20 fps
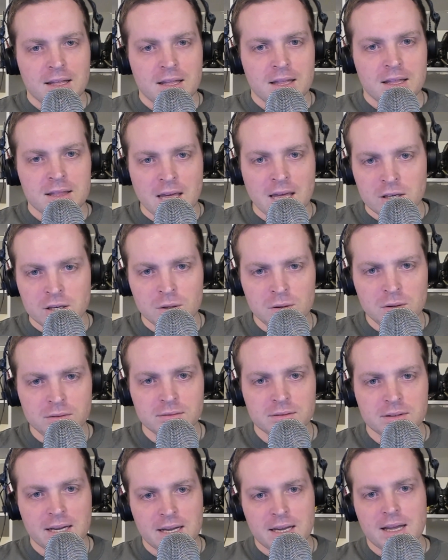Thank you,
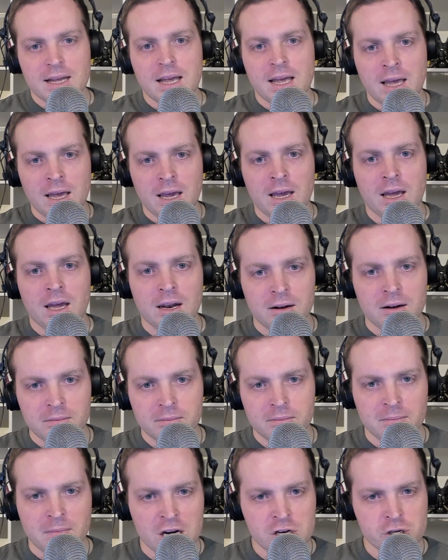and
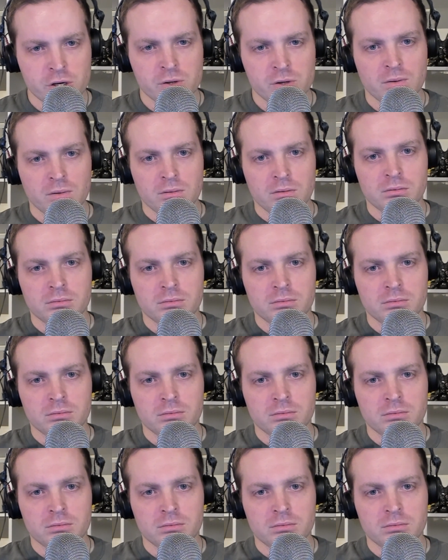make sure to